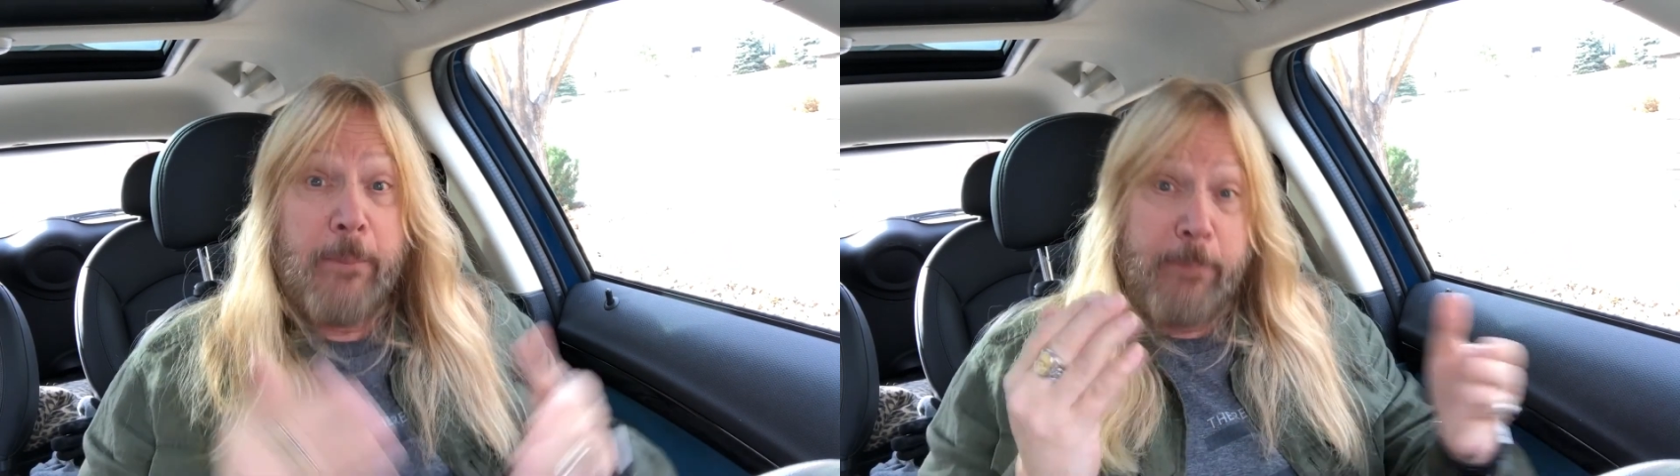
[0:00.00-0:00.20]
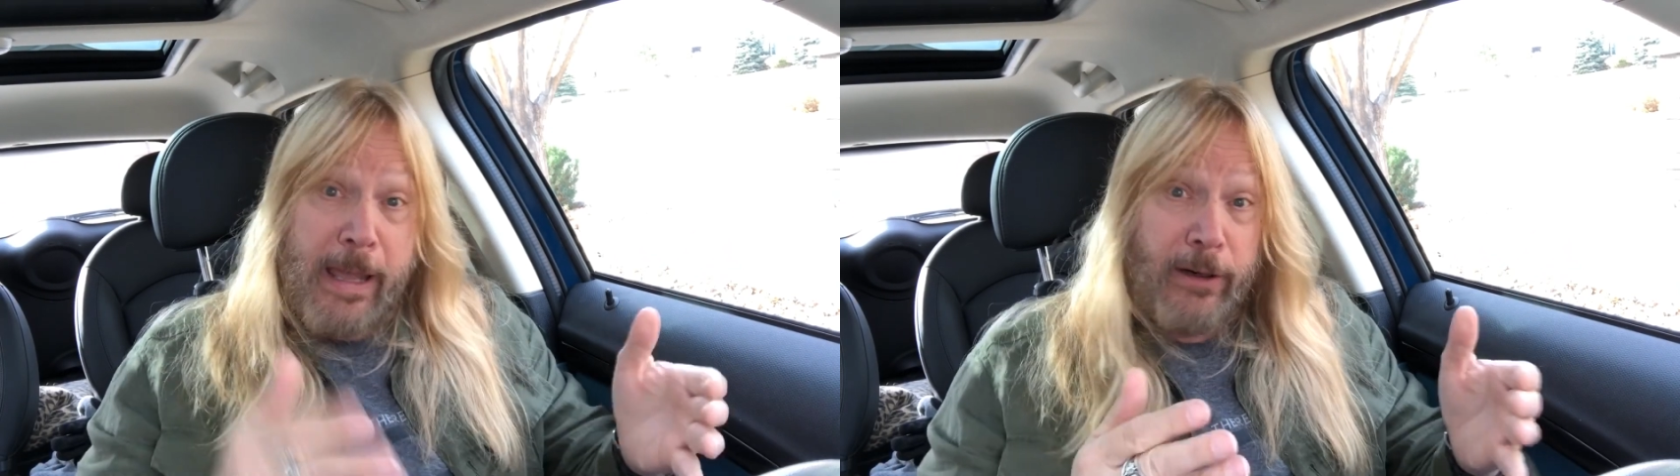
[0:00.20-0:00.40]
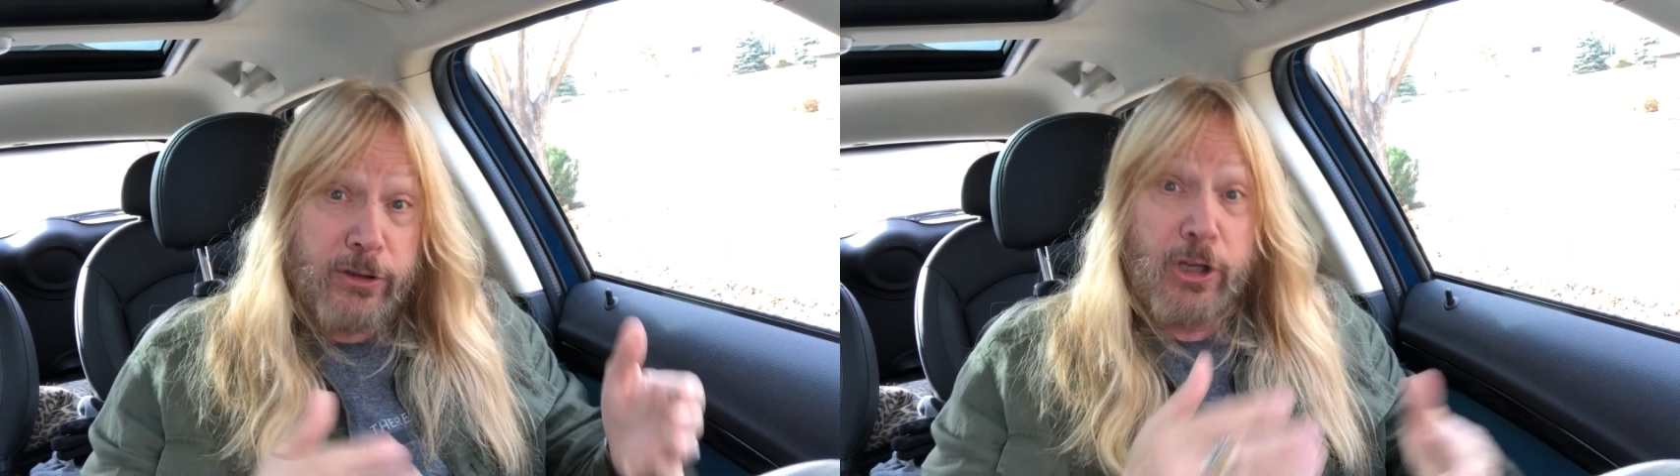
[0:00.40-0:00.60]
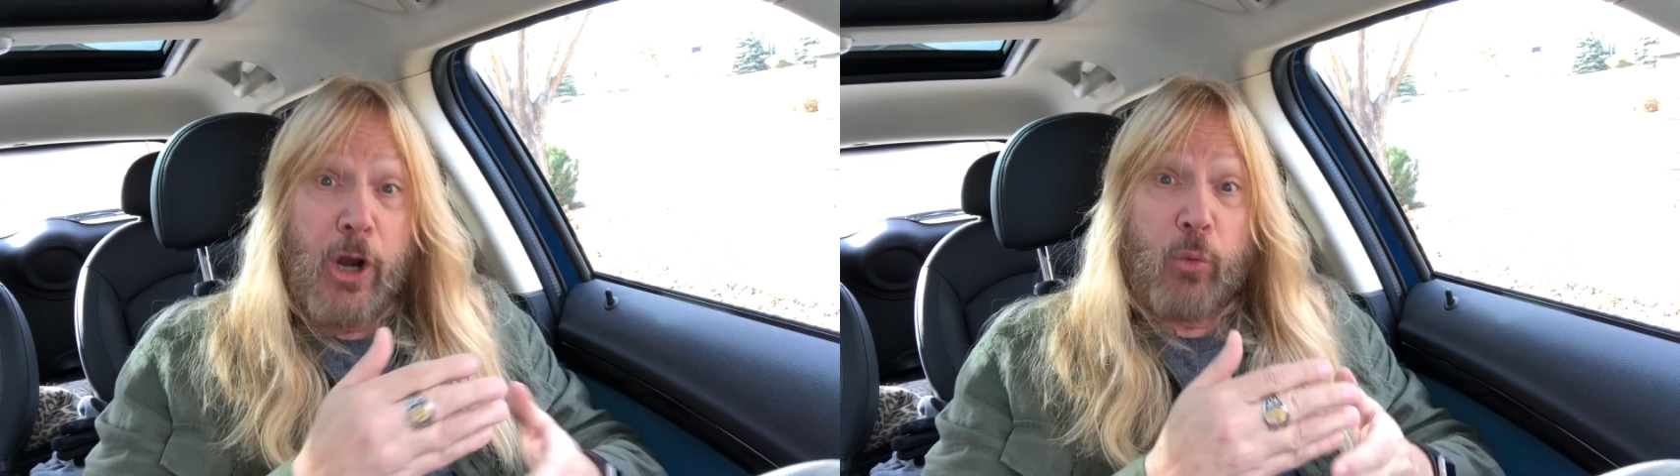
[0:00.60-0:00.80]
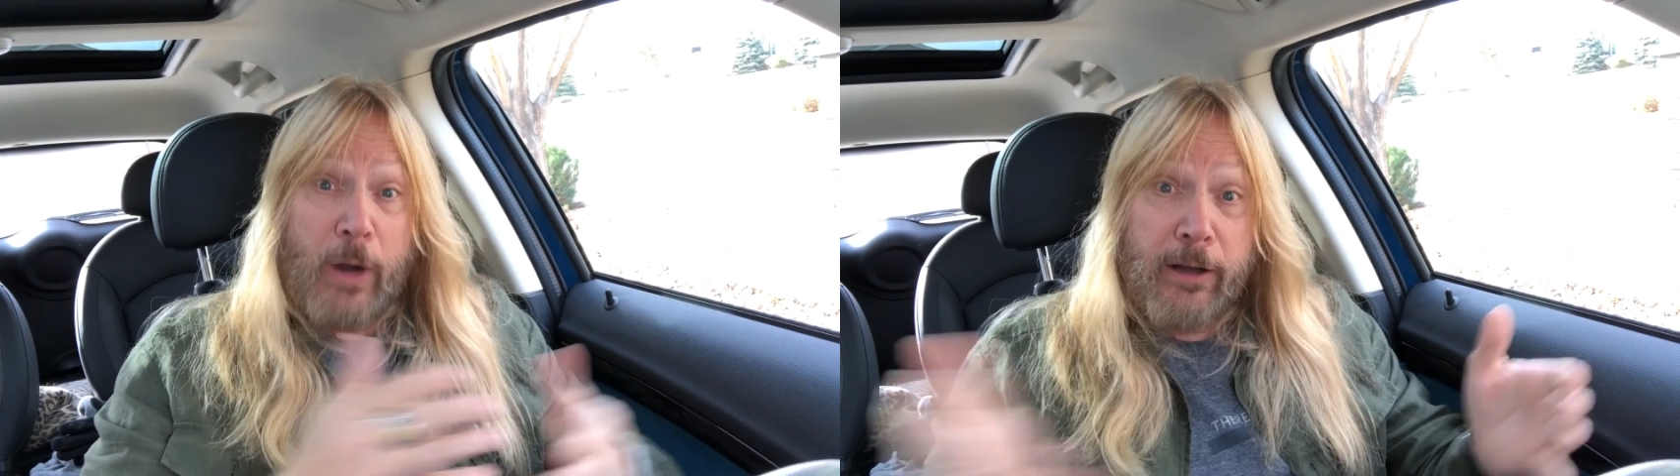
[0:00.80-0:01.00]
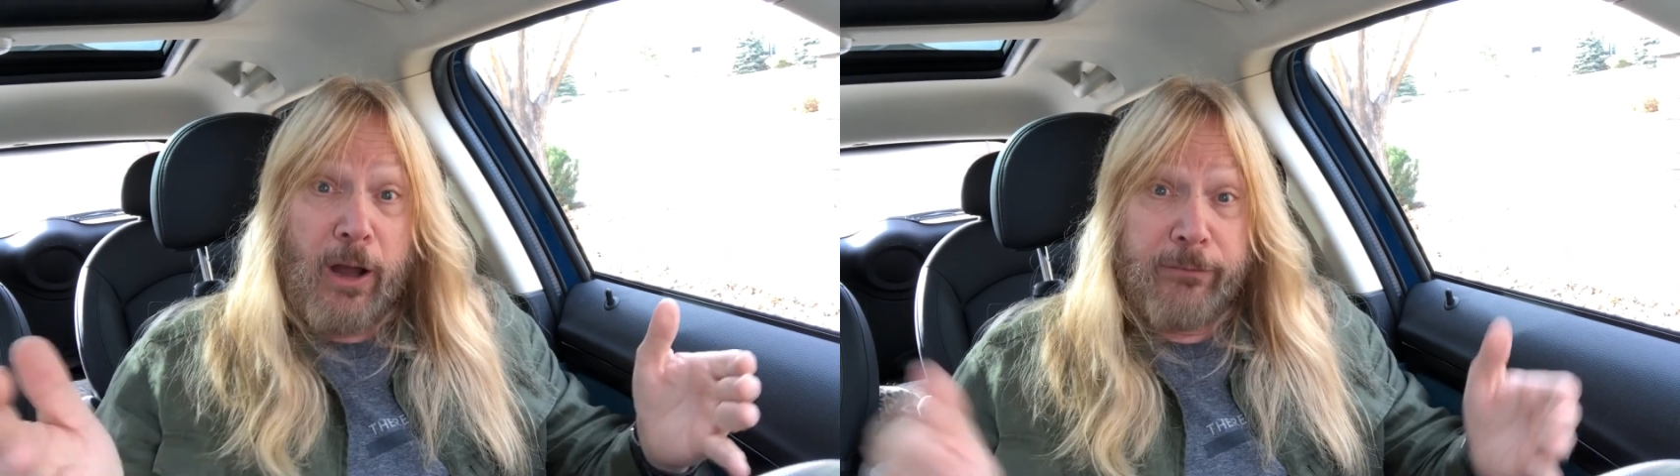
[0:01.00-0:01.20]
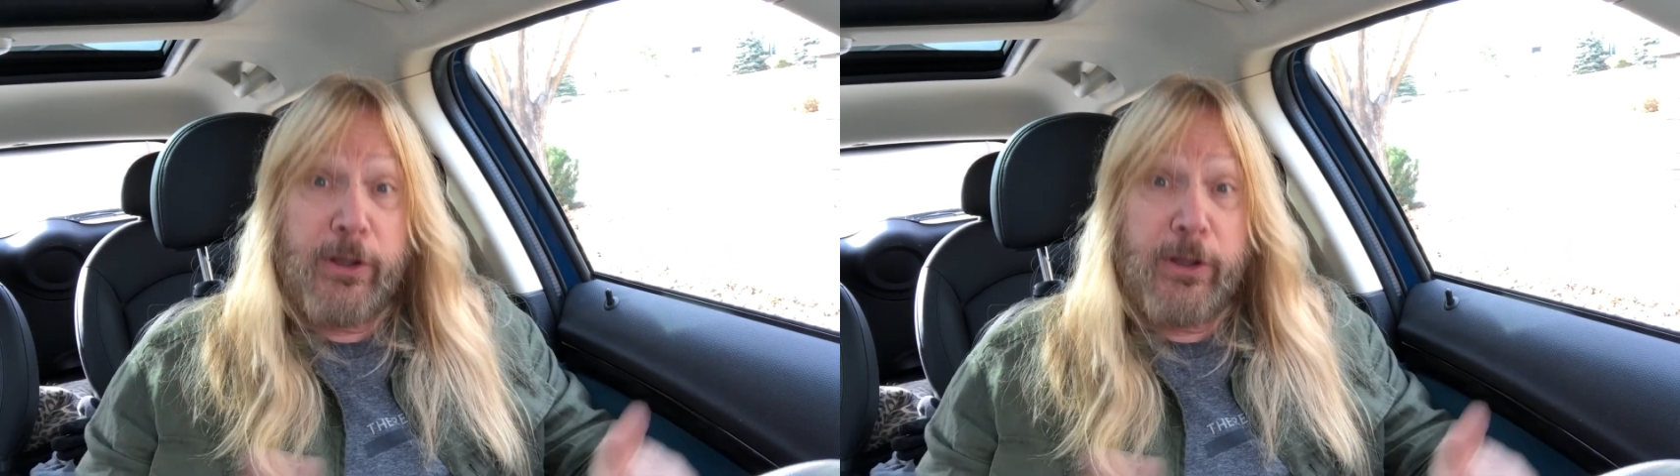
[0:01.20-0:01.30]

Manners, right off